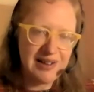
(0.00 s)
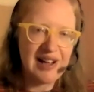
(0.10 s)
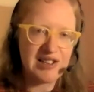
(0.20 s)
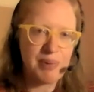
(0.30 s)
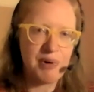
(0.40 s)

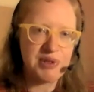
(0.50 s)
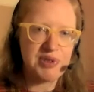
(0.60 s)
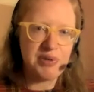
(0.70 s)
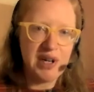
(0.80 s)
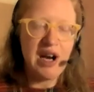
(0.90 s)
as opposed
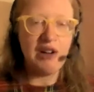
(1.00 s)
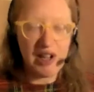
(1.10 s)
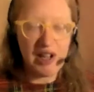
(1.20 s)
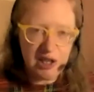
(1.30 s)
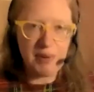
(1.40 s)
to a lot
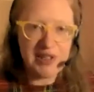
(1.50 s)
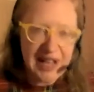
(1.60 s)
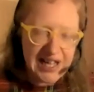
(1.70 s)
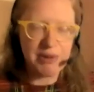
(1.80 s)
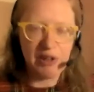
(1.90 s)
of humans
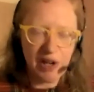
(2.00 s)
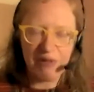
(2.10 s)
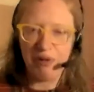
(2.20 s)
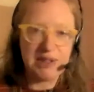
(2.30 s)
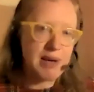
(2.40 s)
answering a lot of
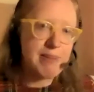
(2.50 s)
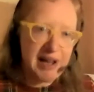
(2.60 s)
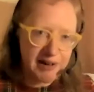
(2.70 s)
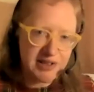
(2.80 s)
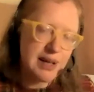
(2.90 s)
what's my
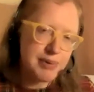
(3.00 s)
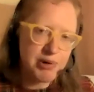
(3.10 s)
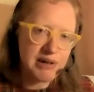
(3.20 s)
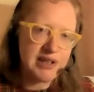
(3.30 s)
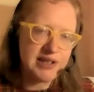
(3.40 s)
balance type
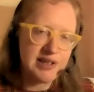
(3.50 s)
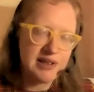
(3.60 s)
queries.